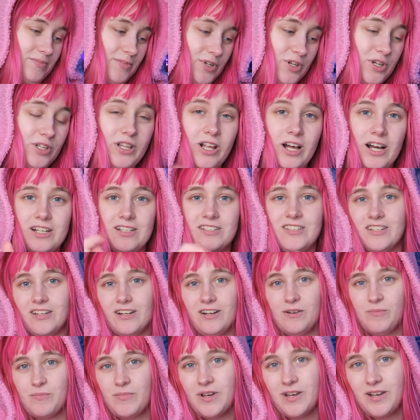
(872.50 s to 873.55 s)
Good luck,
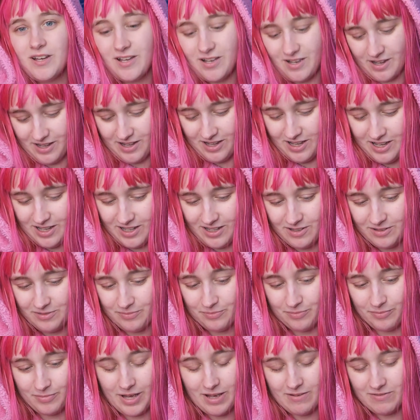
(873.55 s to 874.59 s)
Tim.
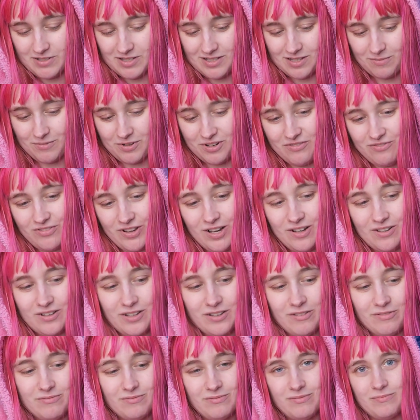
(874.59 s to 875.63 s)
Maybe somebody found
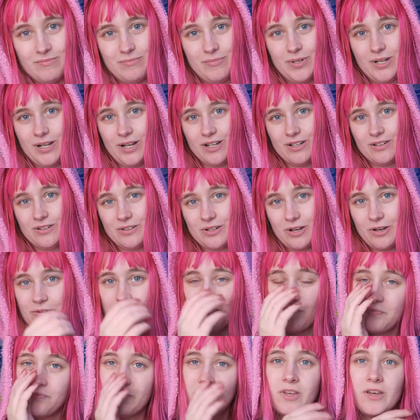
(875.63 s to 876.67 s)
it, but I don't know.
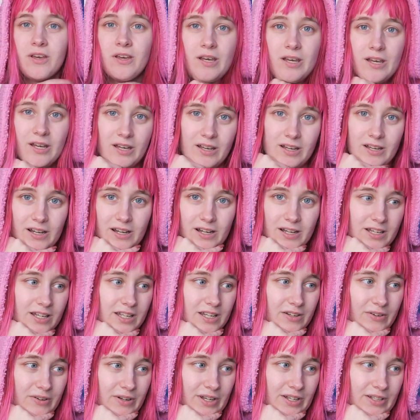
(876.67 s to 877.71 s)

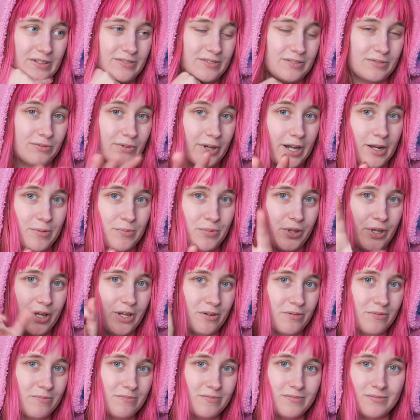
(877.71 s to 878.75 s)
Anyway,
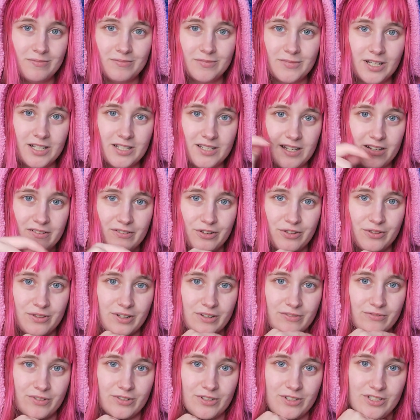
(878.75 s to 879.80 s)
rambling. That's
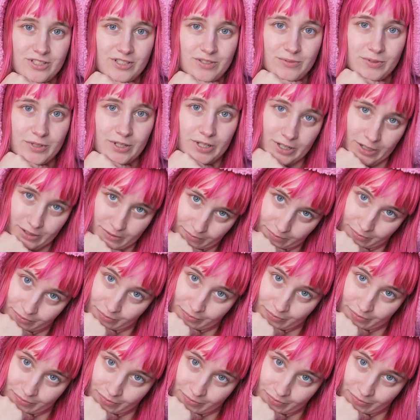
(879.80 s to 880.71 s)
everything for this one.